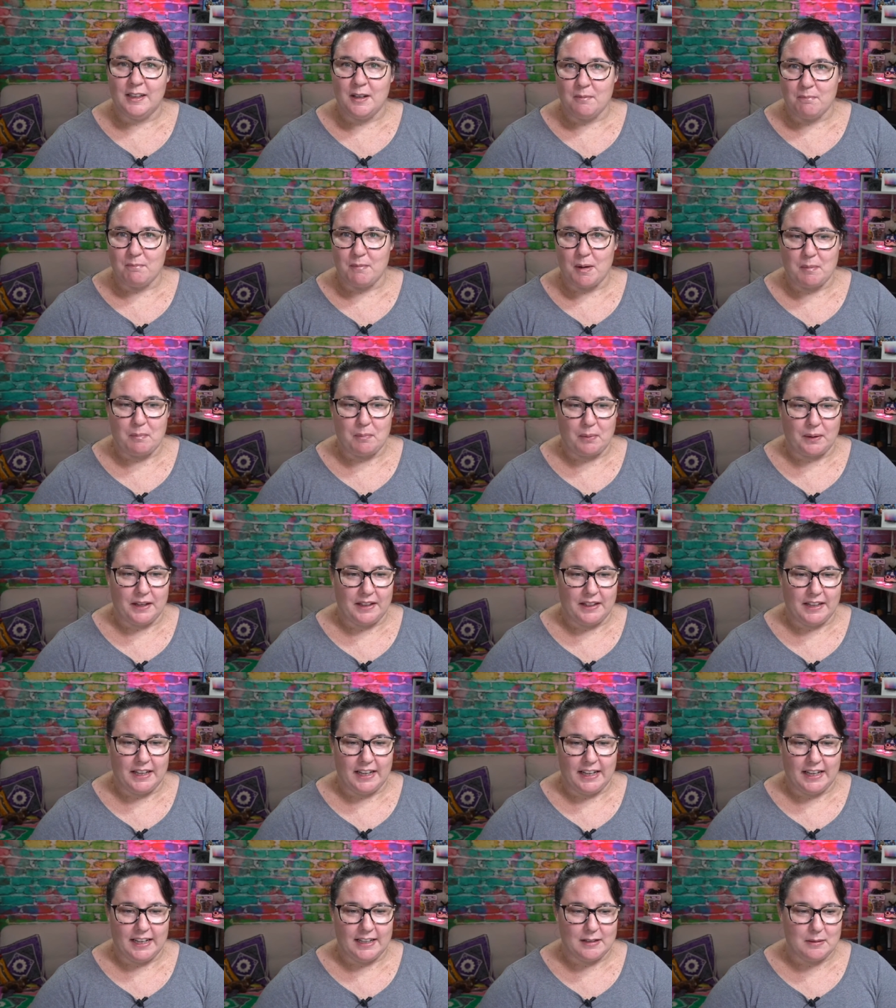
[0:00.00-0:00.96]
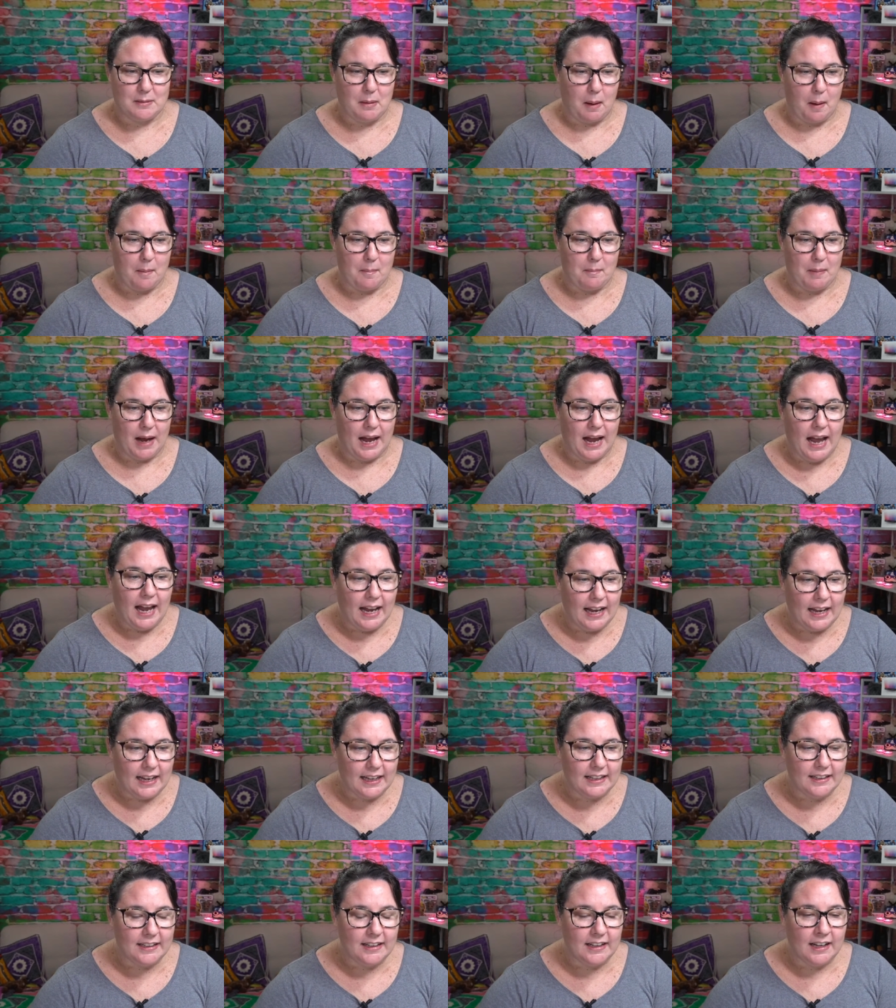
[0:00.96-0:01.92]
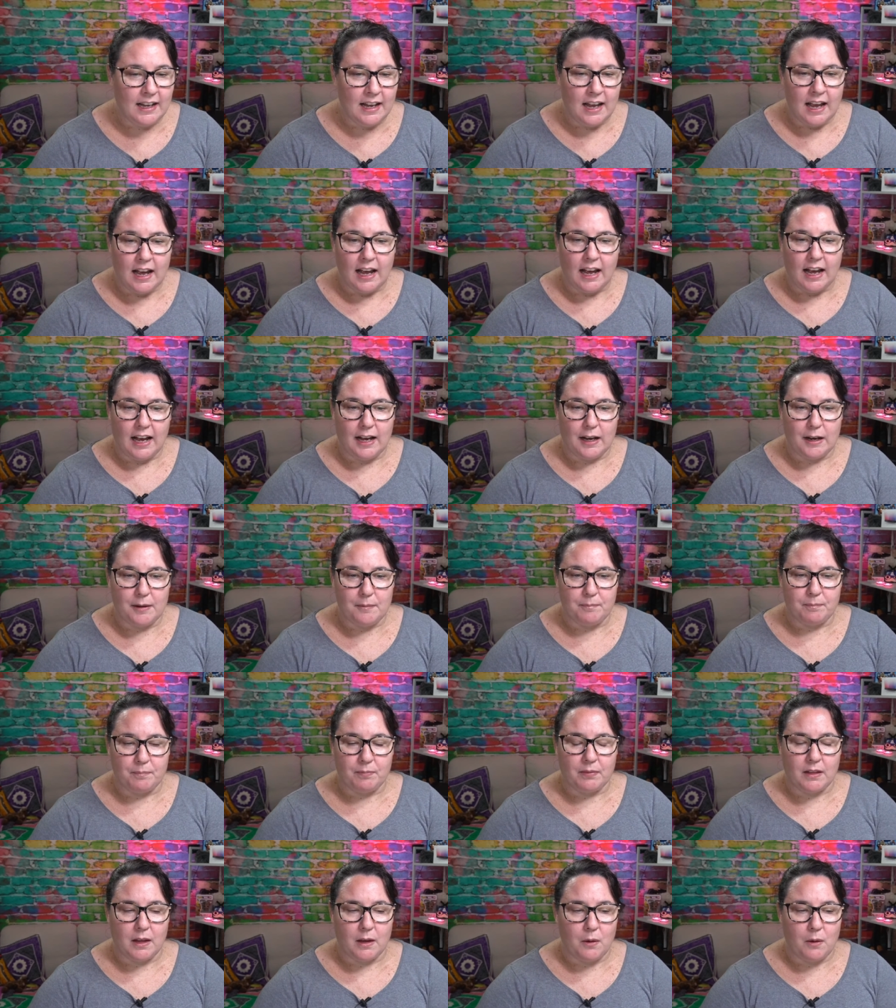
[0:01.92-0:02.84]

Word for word: my breathing is bad. Um,